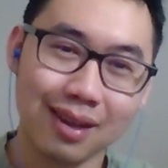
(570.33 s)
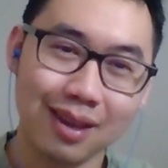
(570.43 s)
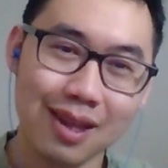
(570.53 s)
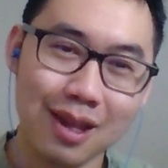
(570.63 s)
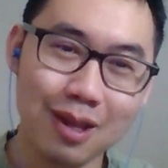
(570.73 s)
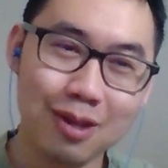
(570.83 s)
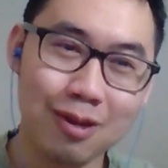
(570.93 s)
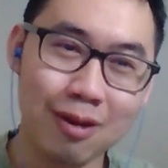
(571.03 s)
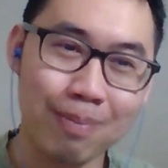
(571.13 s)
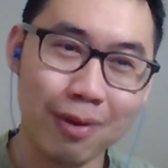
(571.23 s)
This is
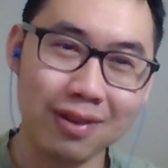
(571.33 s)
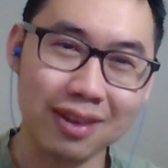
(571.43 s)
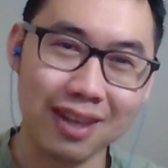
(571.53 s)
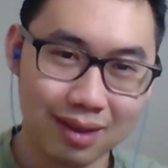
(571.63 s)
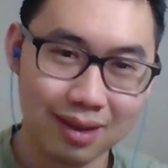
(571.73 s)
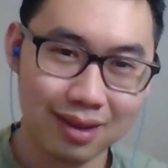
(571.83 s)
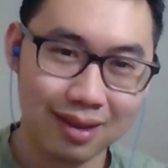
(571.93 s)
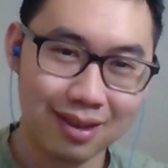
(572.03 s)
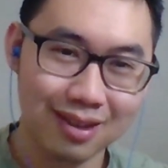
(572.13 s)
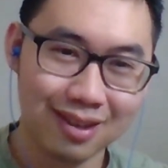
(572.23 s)
your birthday.
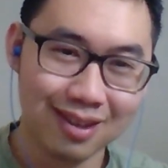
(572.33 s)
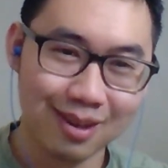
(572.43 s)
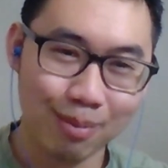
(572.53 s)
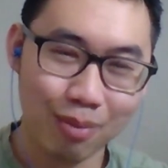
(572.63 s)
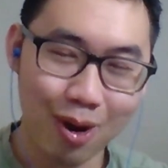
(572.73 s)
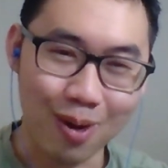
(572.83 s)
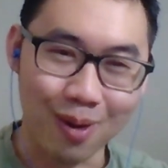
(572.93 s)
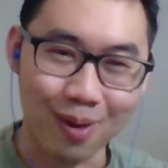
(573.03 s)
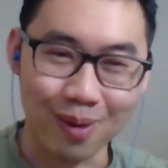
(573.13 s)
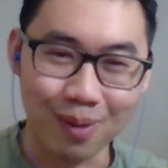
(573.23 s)
Bro,
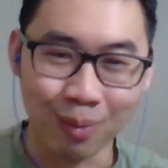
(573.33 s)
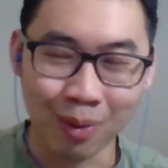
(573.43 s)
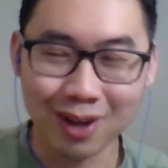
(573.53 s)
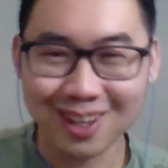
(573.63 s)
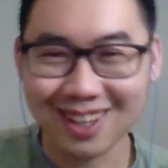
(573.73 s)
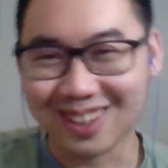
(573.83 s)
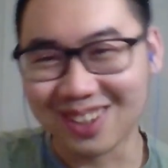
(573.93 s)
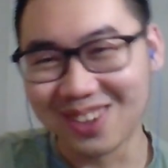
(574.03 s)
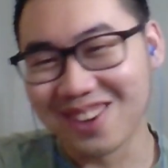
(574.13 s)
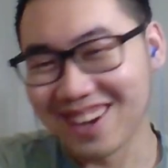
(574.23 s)
what are you
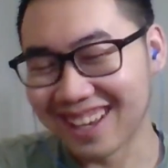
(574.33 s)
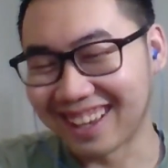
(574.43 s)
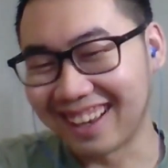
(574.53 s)
doing?